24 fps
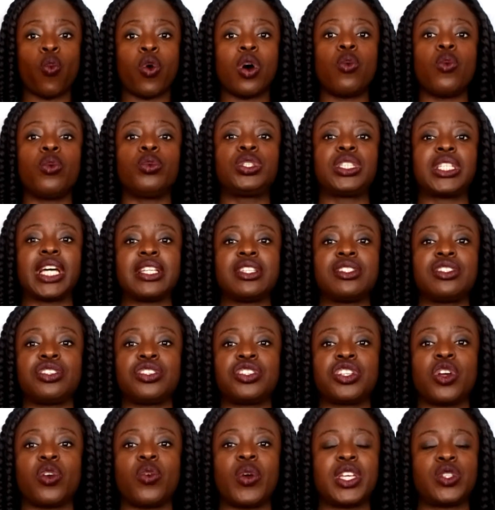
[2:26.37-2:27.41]
What we'll tend to
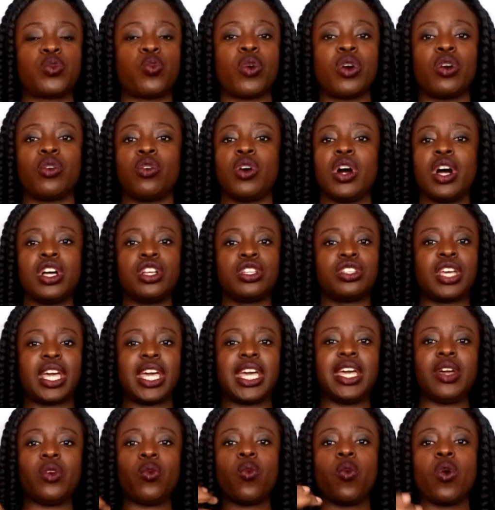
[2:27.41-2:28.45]
do is we'll
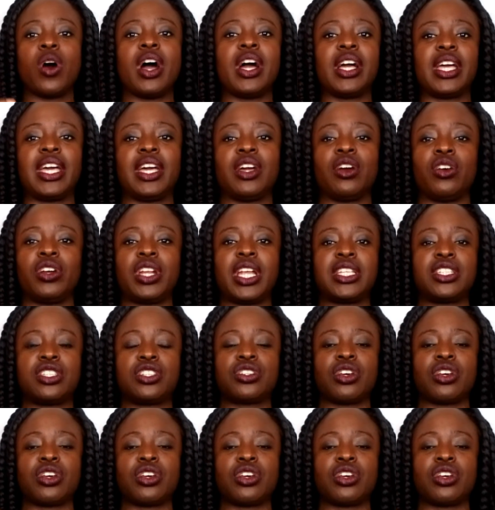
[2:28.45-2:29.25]
keep working on it,